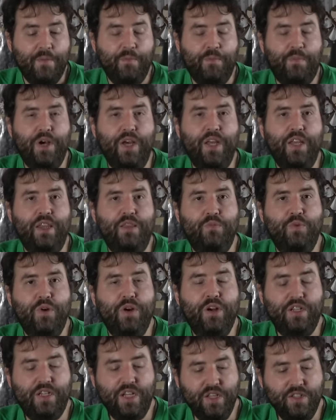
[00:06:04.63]
But
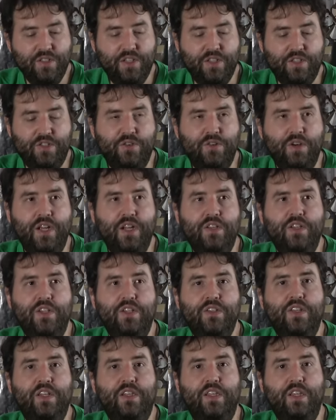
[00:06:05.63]
where it does get strange
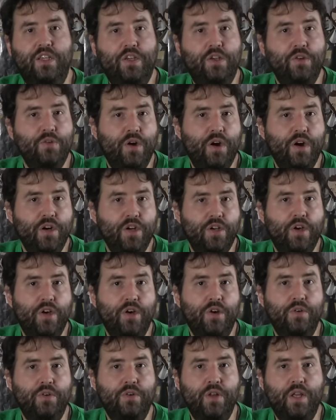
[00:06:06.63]
is that the Q R
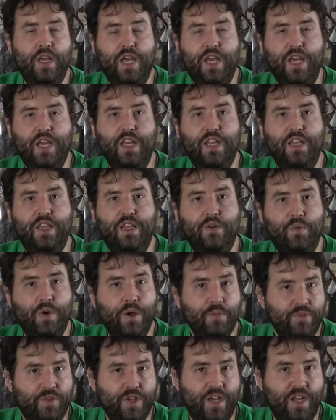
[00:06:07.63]
code and the
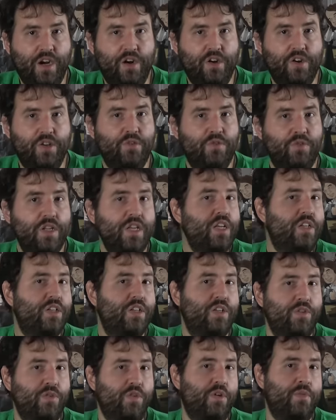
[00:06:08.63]
website are unique
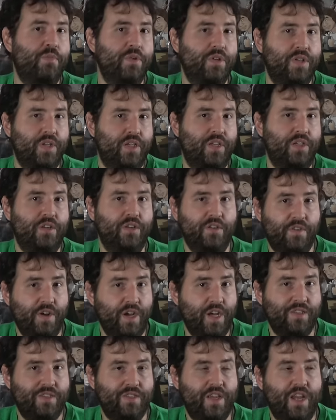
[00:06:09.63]
to your particular
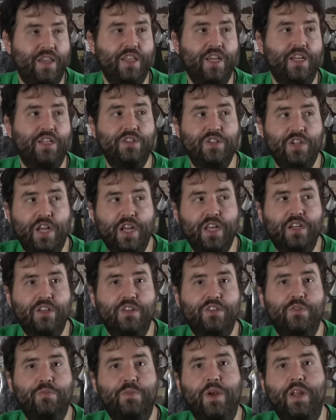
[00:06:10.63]
device, and they
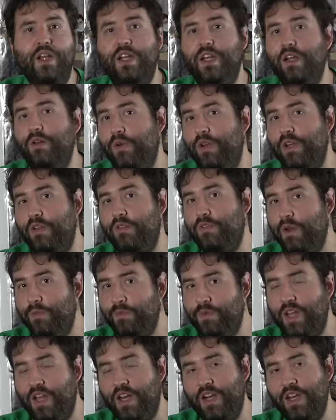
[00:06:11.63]
change depending on when you've
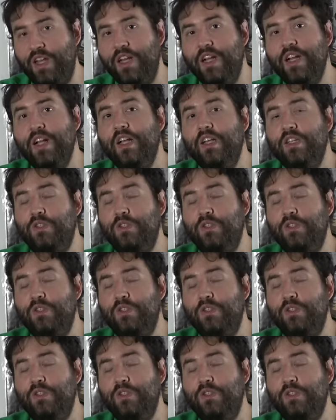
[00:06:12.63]
updated it.